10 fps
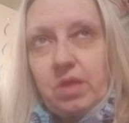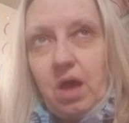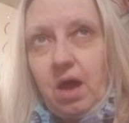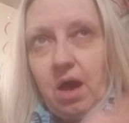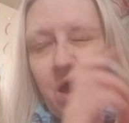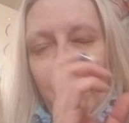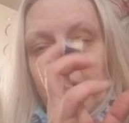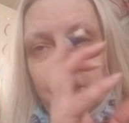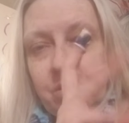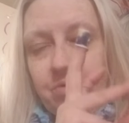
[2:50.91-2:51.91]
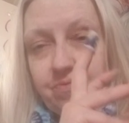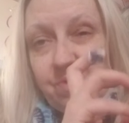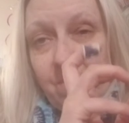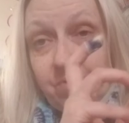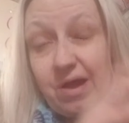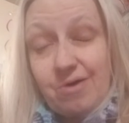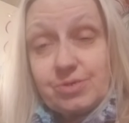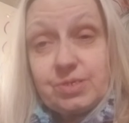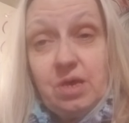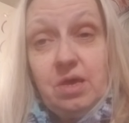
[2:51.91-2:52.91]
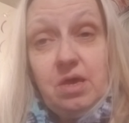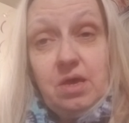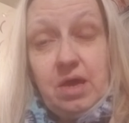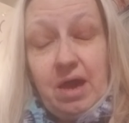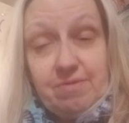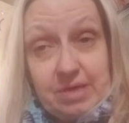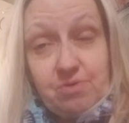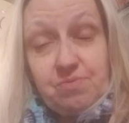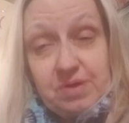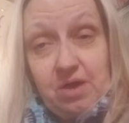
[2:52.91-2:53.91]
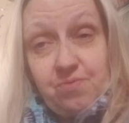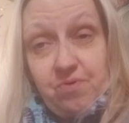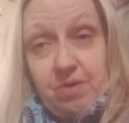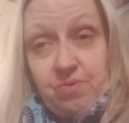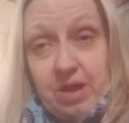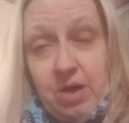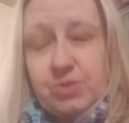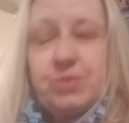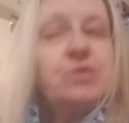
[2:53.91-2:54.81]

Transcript: uh, our forever house. And that would be our forever house. At